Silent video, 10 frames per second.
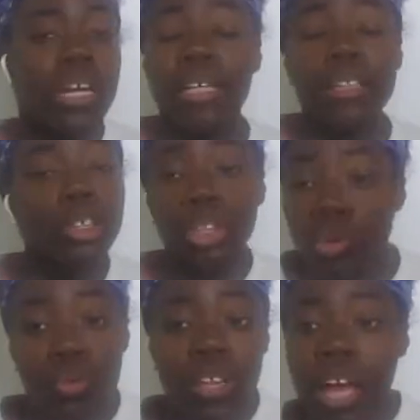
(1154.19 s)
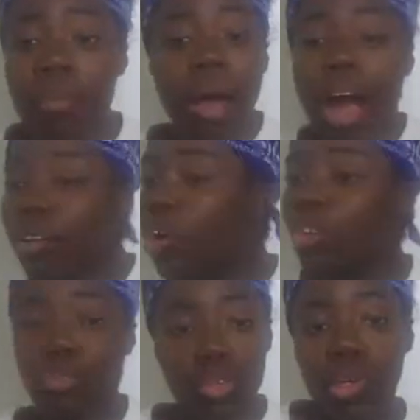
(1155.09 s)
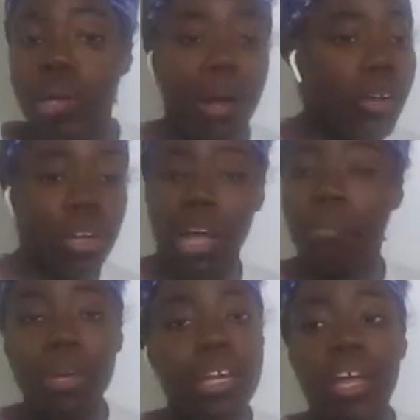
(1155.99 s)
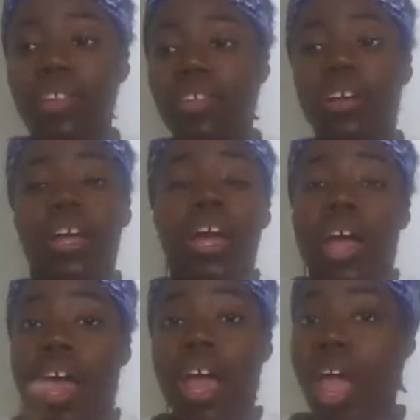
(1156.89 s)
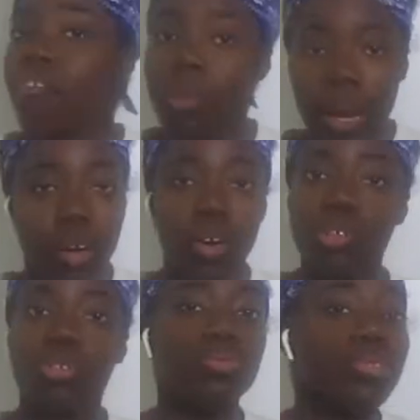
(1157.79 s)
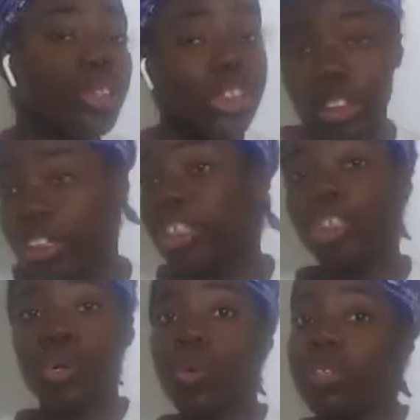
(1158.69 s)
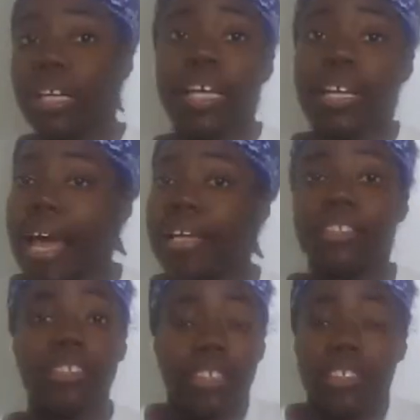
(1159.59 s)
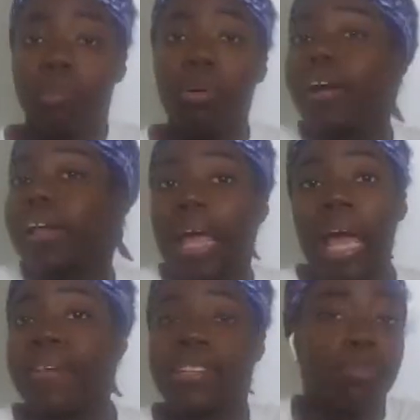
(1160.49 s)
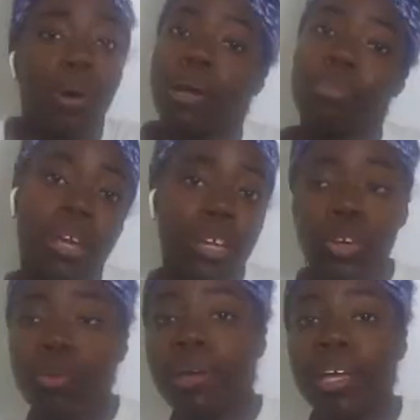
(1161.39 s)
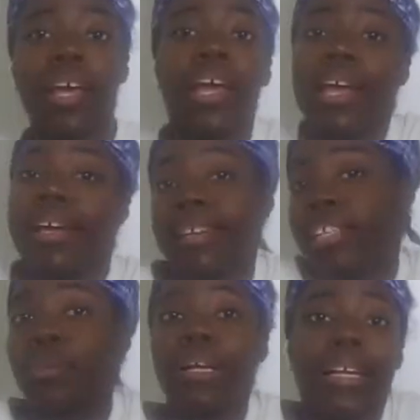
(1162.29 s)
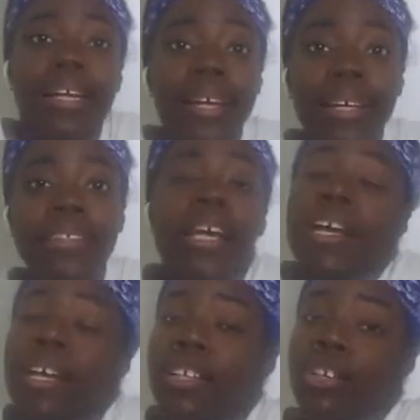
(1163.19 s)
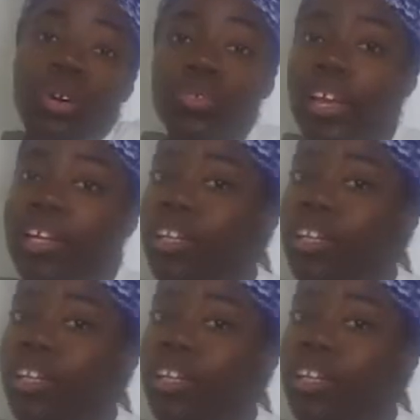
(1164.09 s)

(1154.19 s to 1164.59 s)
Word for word: knew them, how long you knew them, how long y'all been together. Everybody gonna go through issues, and that's just a part of life. That's a part of being human. It is what it is. Don't think